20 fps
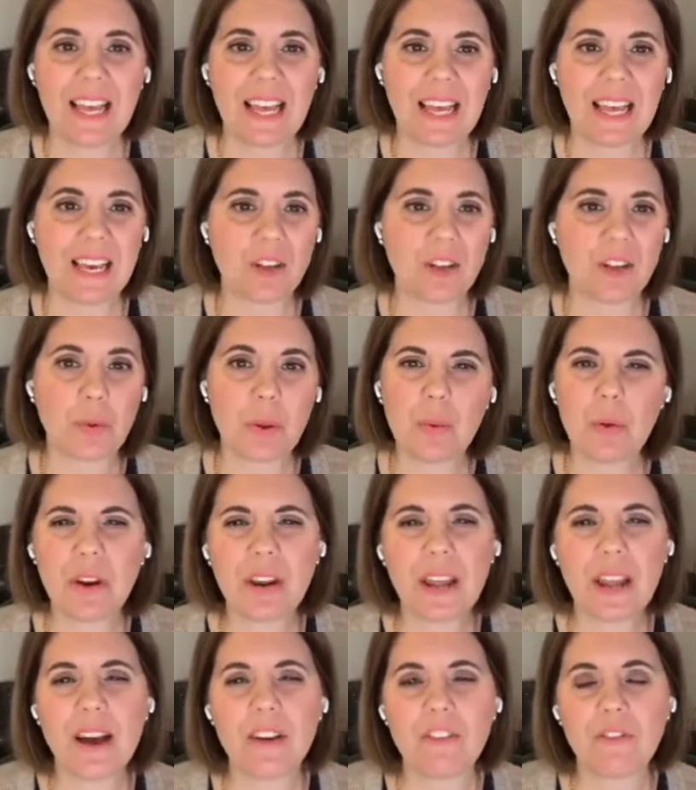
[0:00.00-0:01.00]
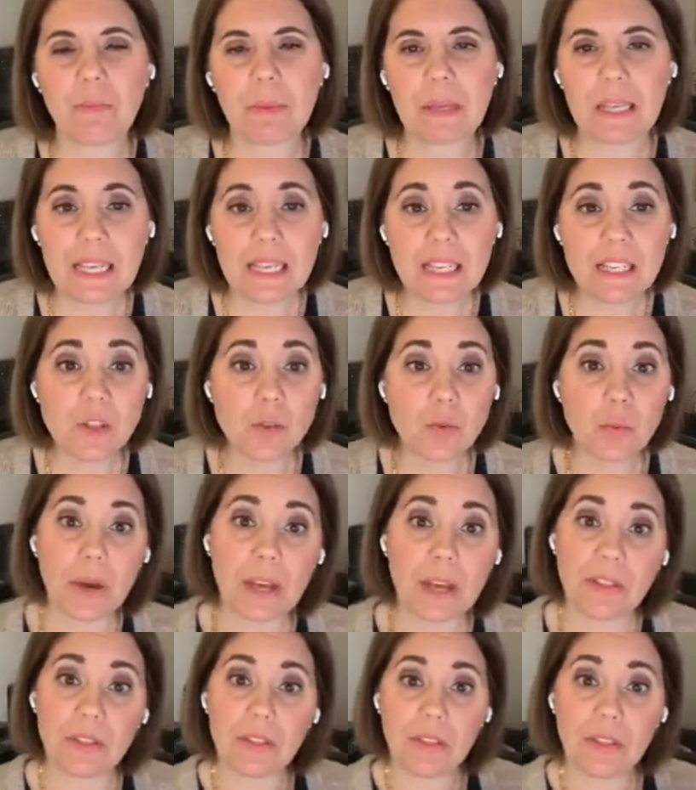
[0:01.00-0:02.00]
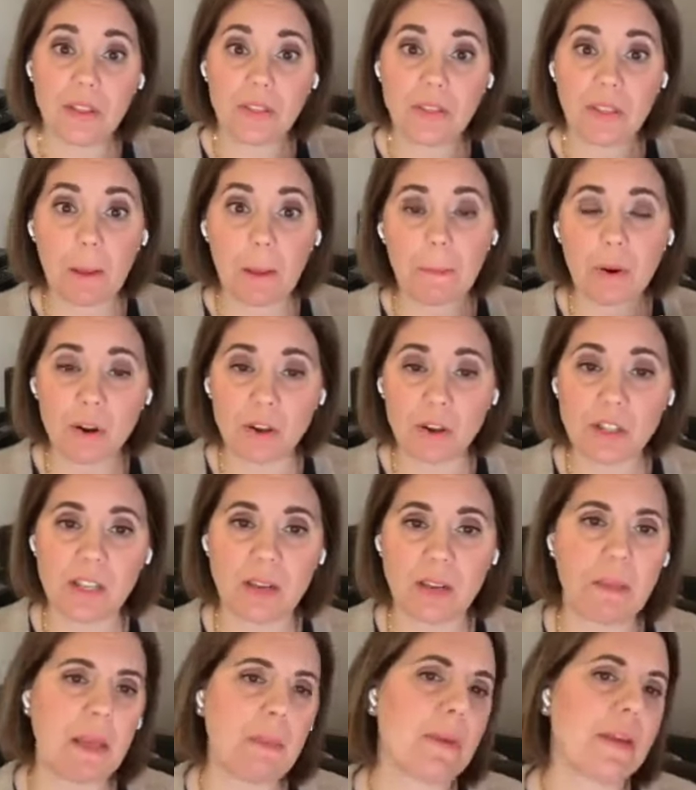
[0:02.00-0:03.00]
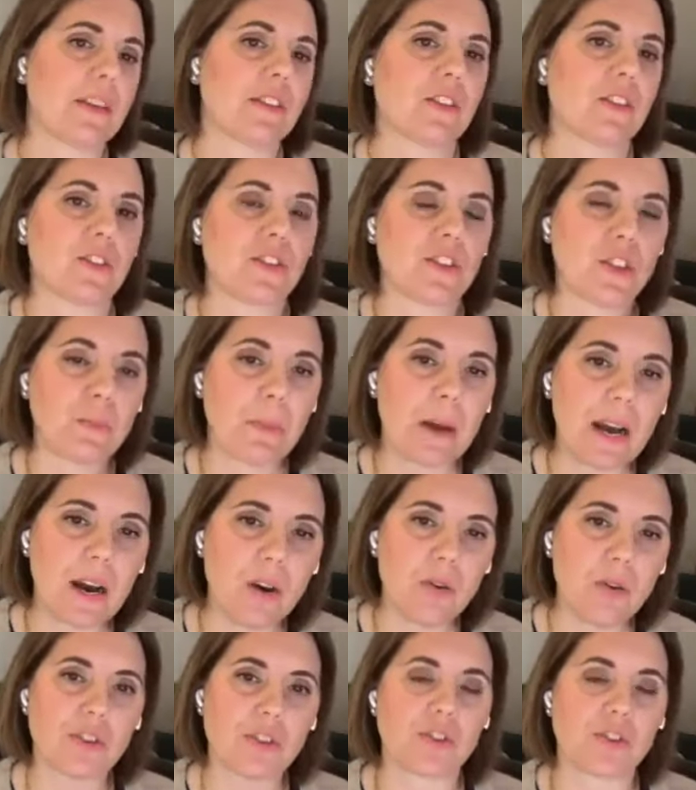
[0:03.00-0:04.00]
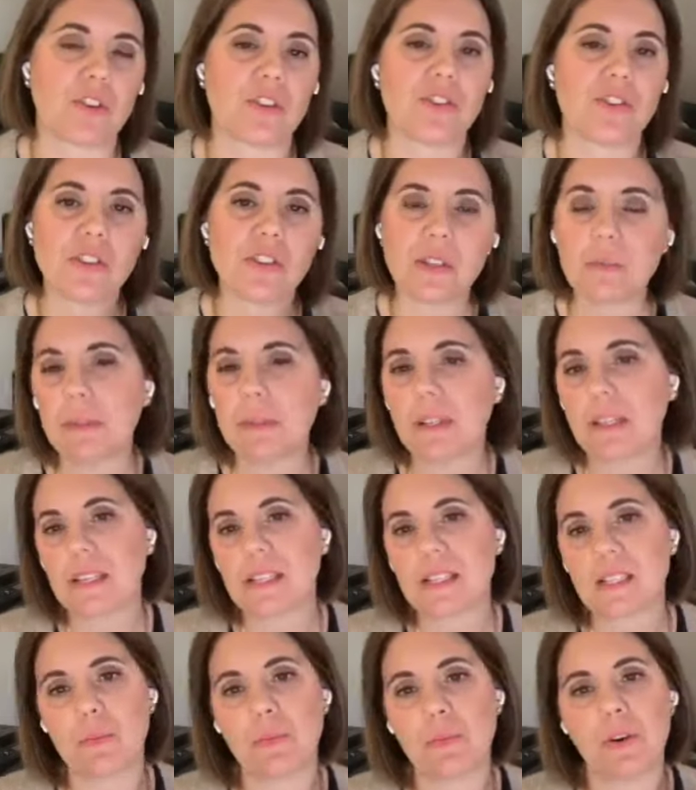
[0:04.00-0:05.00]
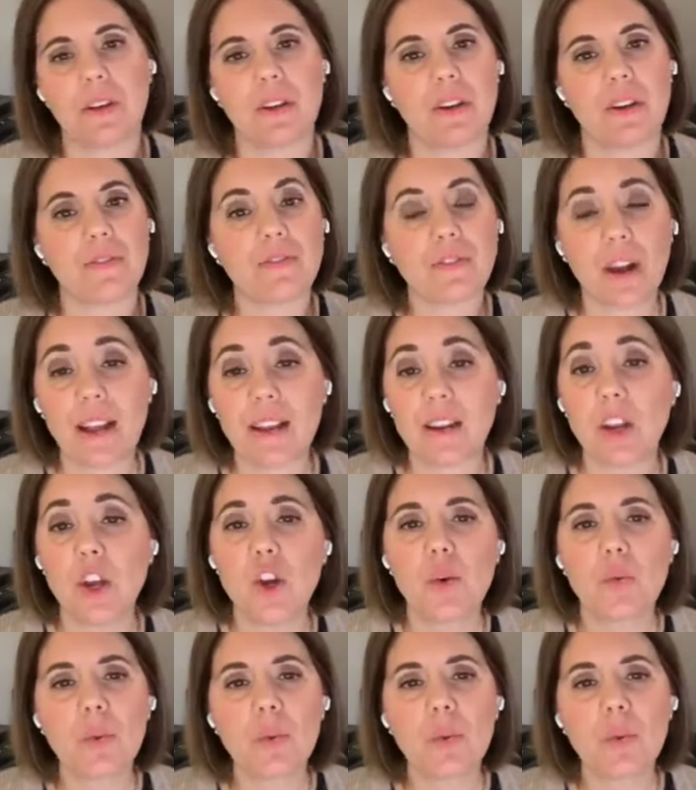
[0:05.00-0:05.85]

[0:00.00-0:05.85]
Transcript: And we want to have peace with that person. Maybe it's our spouse or our sibling, someone, a friend.